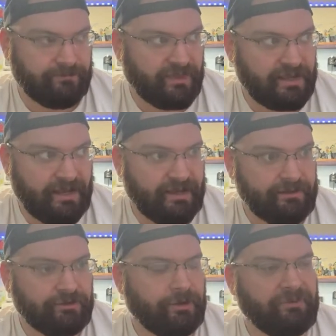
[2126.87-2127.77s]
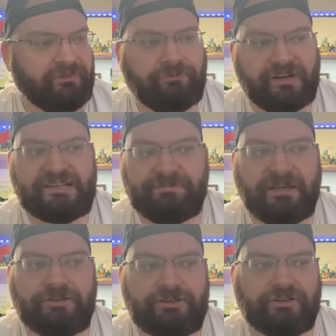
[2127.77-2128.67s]
like, I agree with free
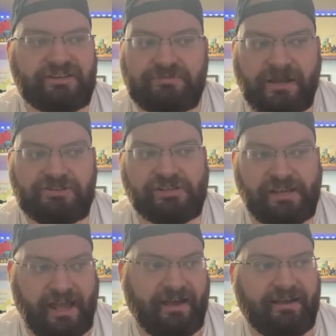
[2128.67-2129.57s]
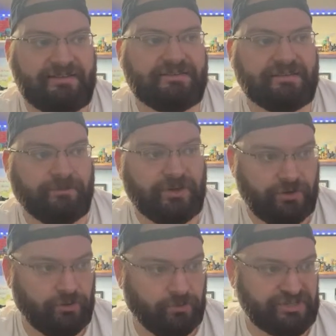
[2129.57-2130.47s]
speech, especially as someone
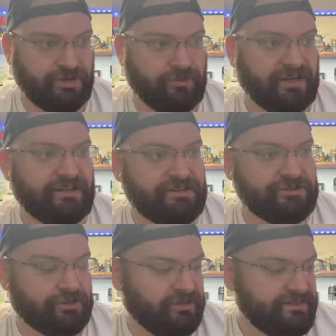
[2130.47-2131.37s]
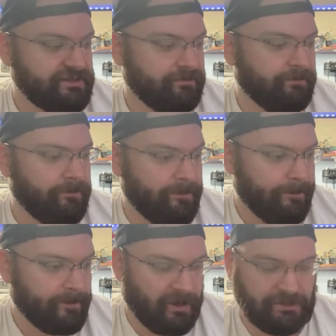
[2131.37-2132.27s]
who was going into journalism
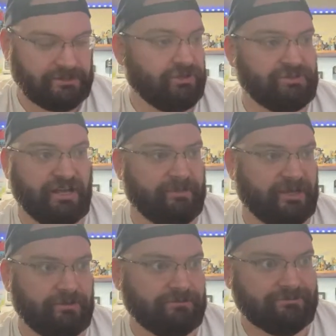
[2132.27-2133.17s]
a long time ago.